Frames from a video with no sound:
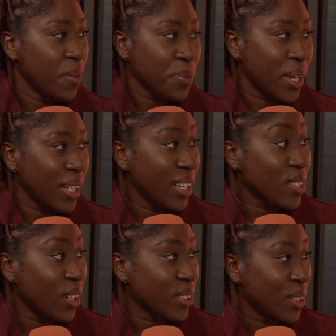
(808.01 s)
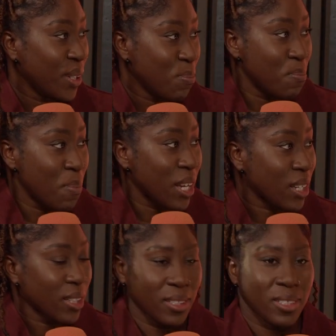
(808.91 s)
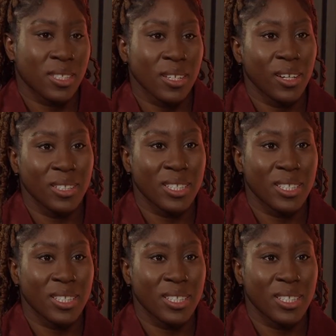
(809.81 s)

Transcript: then it is hard to make certain